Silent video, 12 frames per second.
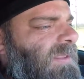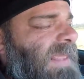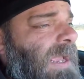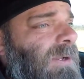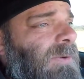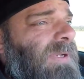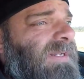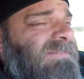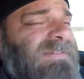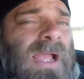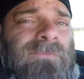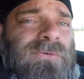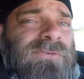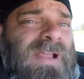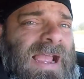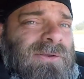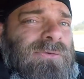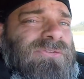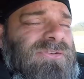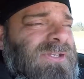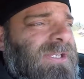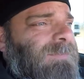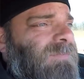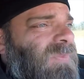That way when it's time for dyno
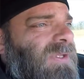tuning,